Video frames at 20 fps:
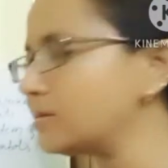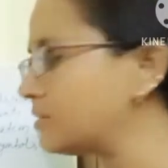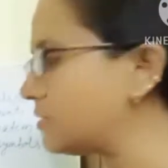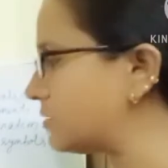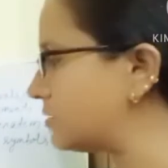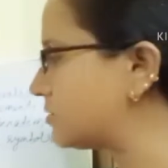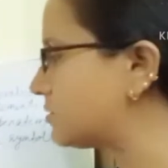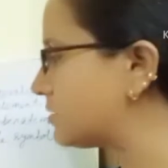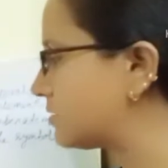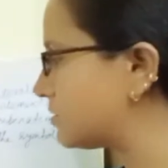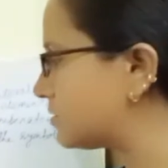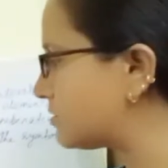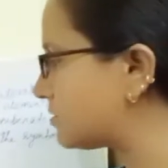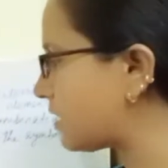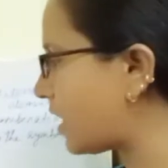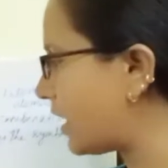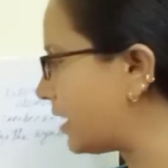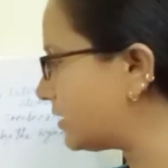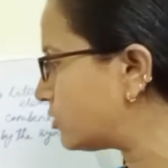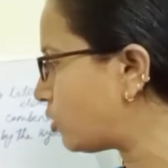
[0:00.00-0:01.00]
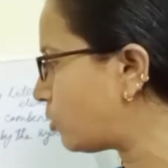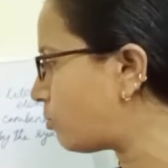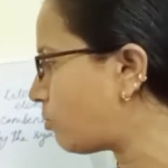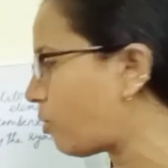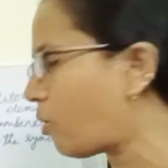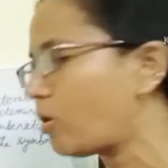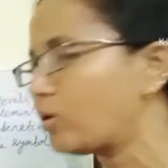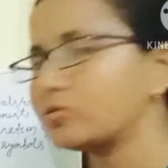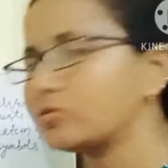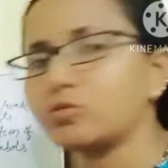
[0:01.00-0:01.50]
is inside the
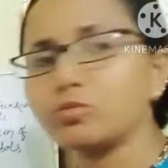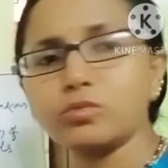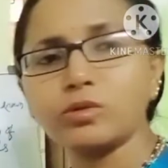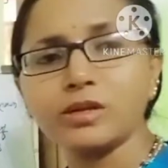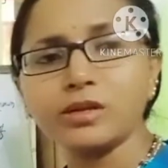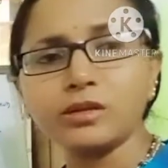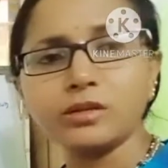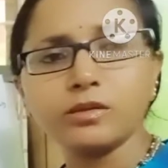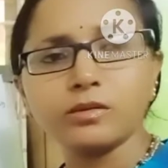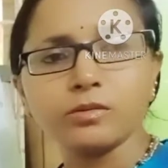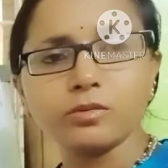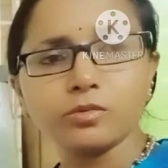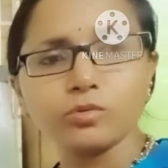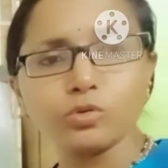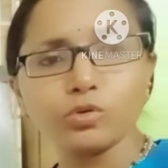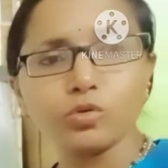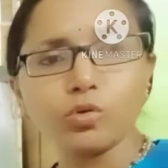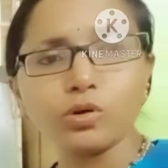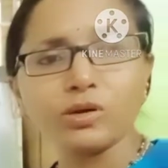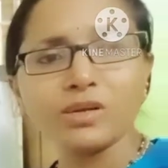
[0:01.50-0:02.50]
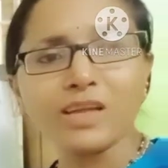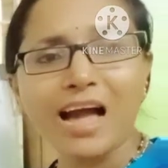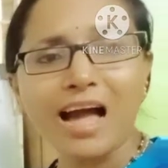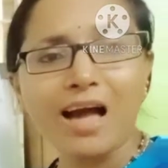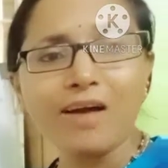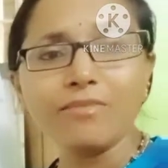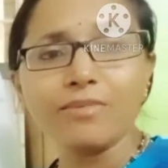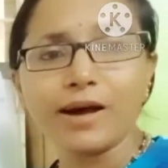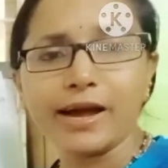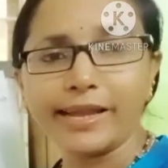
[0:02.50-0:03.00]
box, we don't
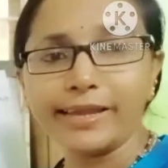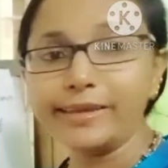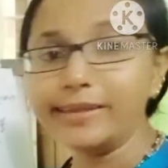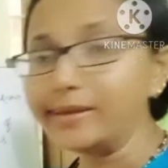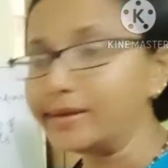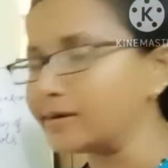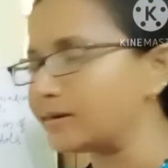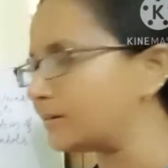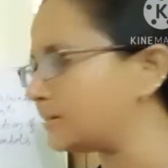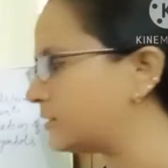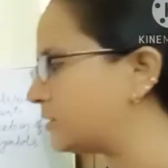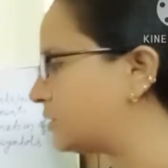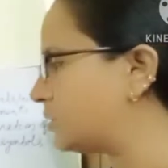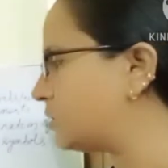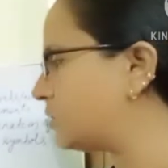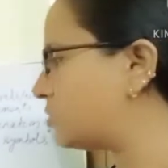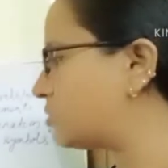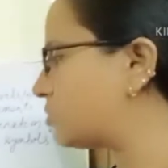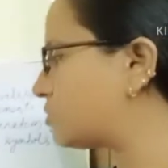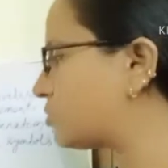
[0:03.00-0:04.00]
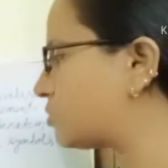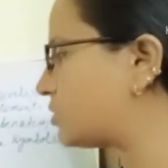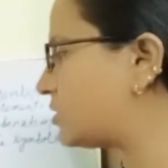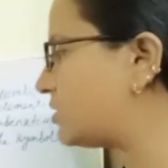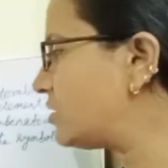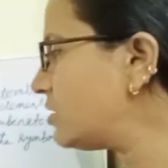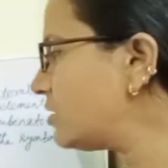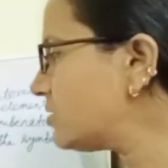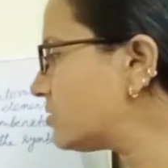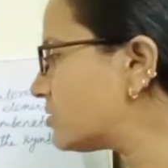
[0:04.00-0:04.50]
have idea. So
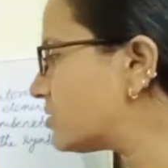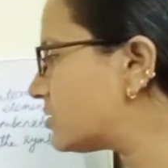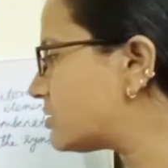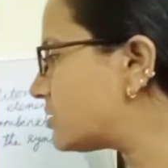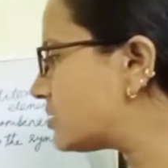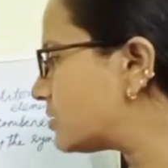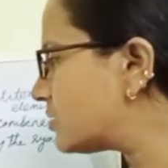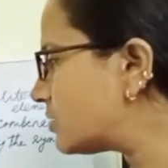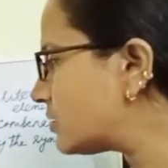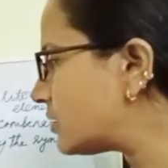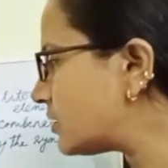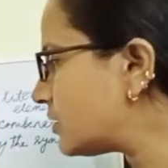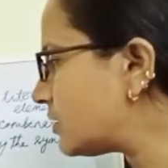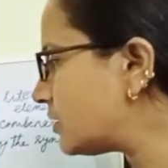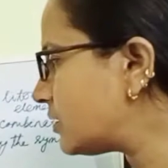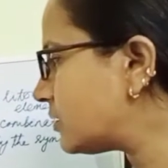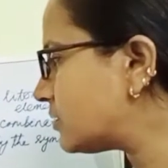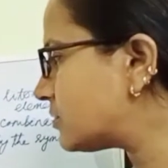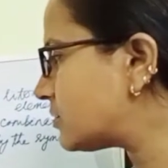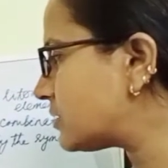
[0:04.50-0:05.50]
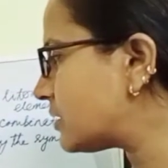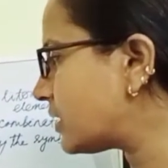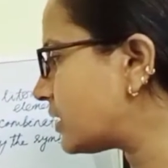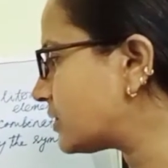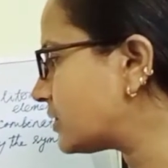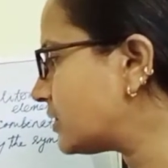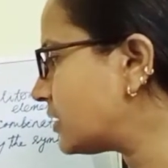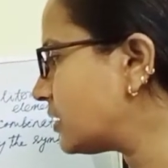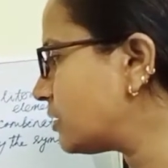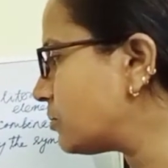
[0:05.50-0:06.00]
this is
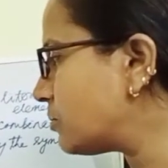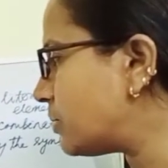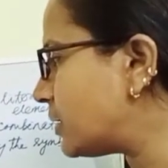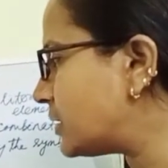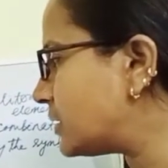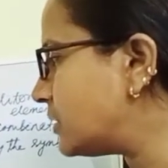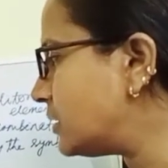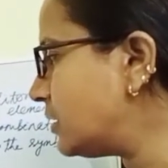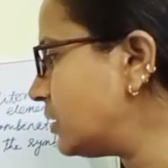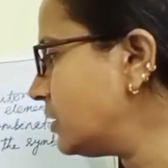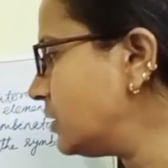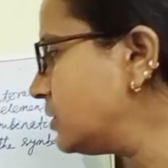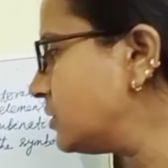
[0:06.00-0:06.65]
nothing but the